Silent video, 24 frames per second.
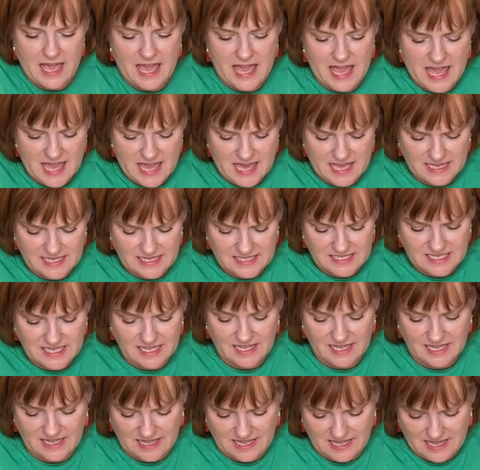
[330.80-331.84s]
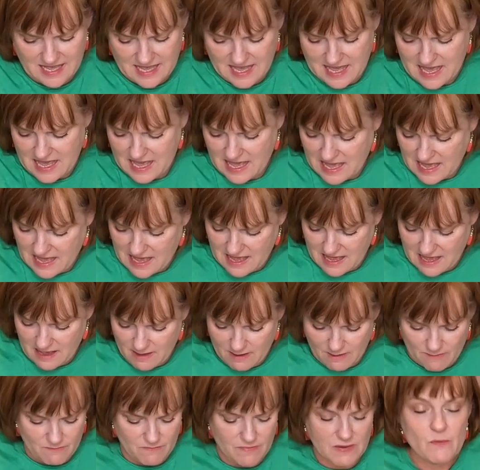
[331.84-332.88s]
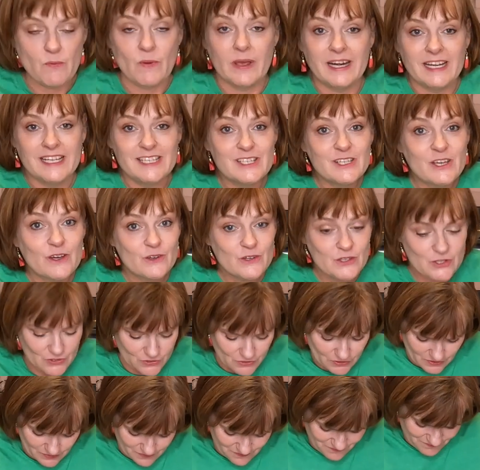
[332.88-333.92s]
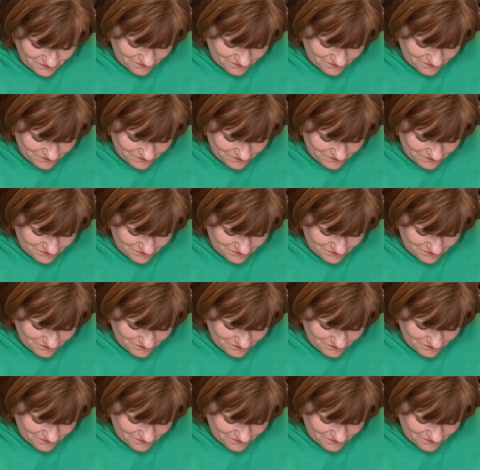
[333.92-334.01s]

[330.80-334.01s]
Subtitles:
and be ready to go to school.